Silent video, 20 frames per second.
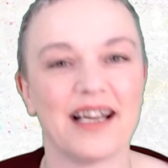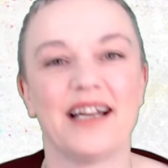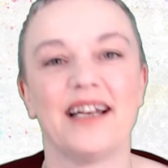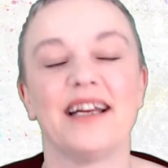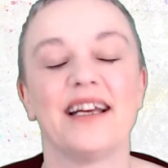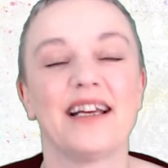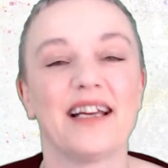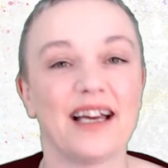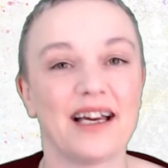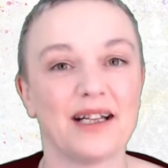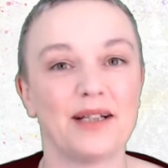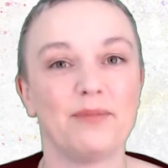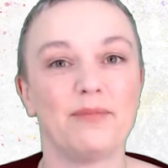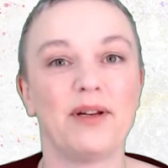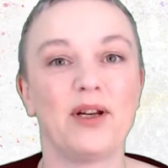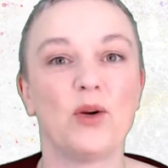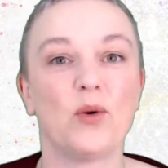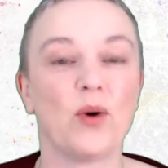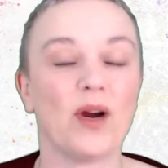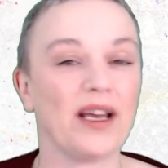and it can
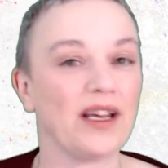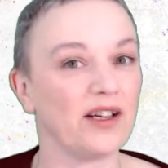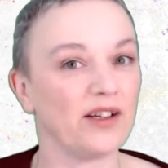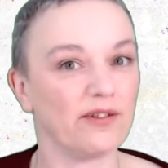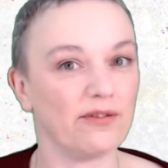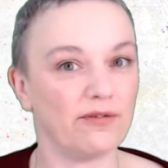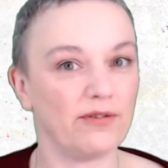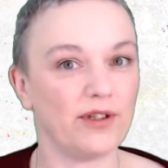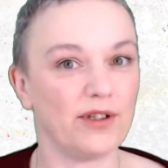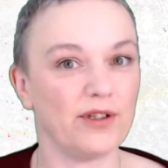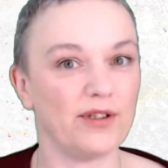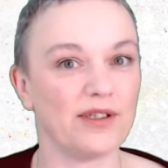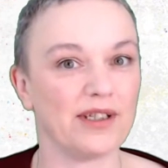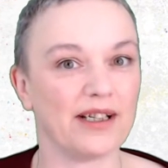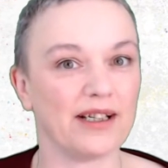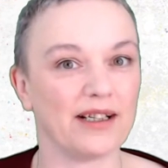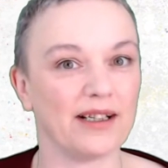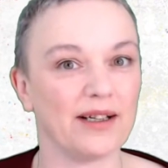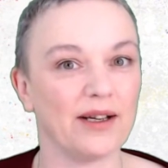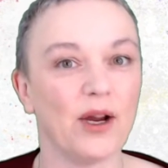be quite
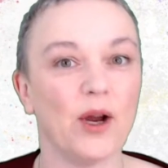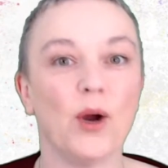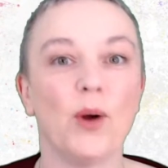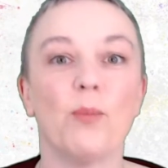confusing,